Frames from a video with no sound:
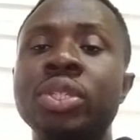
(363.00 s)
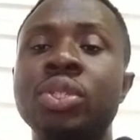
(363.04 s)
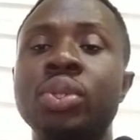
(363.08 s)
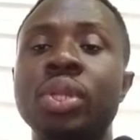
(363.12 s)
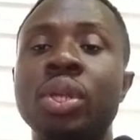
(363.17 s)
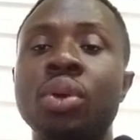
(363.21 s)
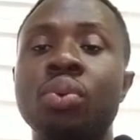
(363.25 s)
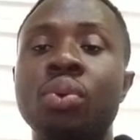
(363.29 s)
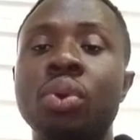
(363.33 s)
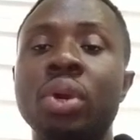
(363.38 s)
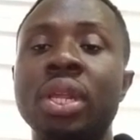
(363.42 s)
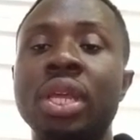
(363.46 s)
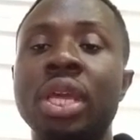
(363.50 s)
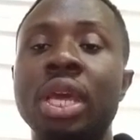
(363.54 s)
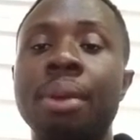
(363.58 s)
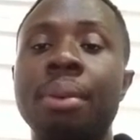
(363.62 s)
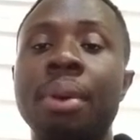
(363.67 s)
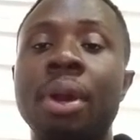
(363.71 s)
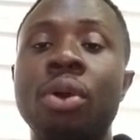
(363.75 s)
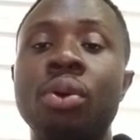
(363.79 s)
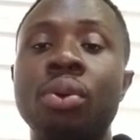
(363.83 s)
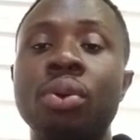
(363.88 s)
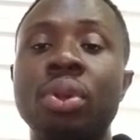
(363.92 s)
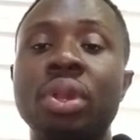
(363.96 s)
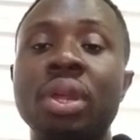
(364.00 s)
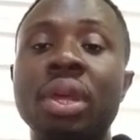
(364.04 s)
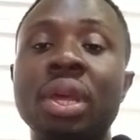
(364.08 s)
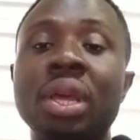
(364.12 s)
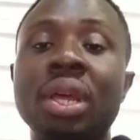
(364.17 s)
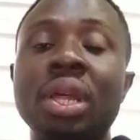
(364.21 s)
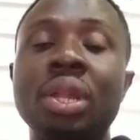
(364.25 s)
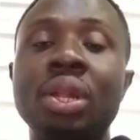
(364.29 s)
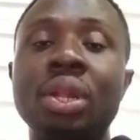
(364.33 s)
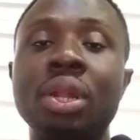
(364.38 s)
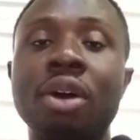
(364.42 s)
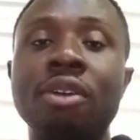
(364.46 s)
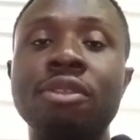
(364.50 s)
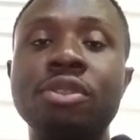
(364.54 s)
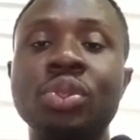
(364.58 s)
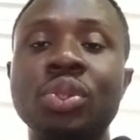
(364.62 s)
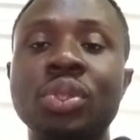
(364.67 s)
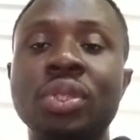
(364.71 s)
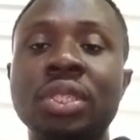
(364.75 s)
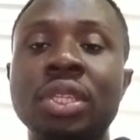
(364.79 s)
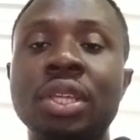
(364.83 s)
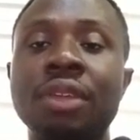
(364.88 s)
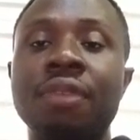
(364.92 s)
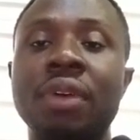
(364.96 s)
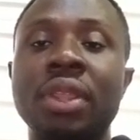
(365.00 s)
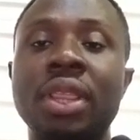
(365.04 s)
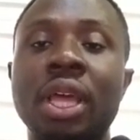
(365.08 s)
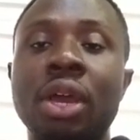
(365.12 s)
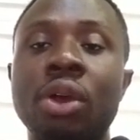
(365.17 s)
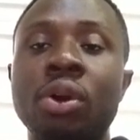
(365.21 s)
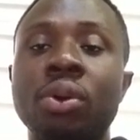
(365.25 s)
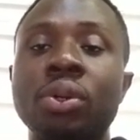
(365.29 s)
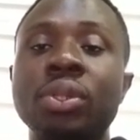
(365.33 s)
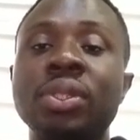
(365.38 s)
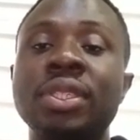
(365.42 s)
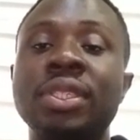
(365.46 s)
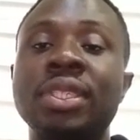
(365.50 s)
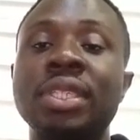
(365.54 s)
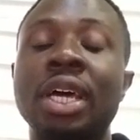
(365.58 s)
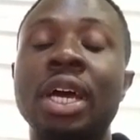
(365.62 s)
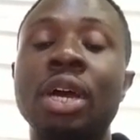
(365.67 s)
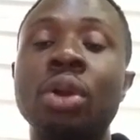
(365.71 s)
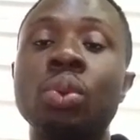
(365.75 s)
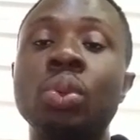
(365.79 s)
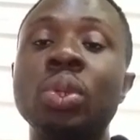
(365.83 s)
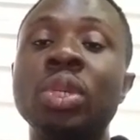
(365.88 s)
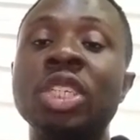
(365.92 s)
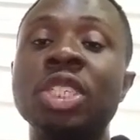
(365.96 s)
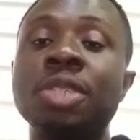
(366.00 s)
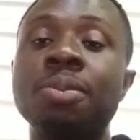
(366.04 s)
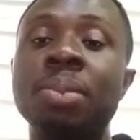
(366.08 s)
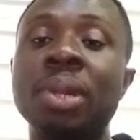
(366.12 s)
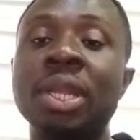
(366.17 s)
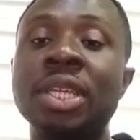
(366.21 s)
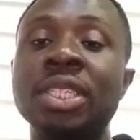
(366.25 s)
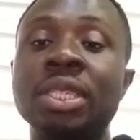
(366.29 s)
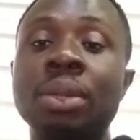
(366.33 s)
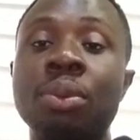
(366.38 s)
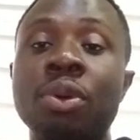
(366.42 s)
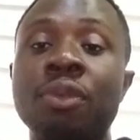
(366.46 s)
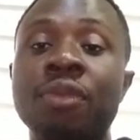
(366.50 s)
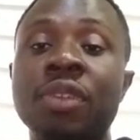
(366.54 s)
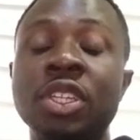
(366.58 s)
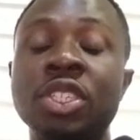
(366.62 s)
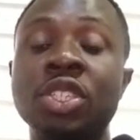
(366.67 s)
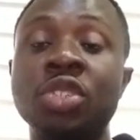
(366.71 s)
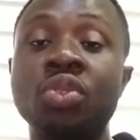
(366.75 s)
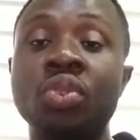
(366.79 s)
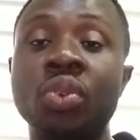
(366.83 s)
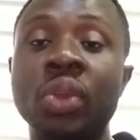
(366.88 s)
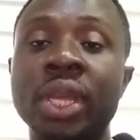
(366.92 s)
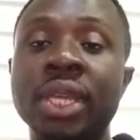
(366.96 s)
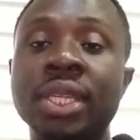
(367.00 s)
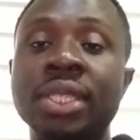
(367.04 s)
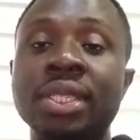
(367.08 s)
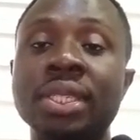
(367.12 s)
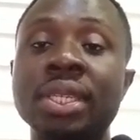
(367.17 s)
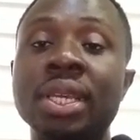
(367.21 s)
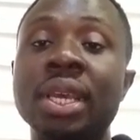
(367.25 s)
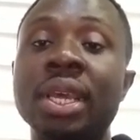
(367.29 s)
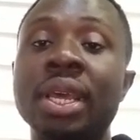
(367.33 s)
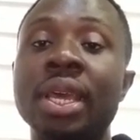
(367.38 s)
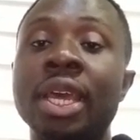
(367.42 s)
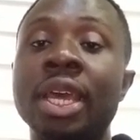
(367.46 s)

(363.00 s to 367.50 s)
going to the World Cup, I would love to see Fatau Isaac display some of these traits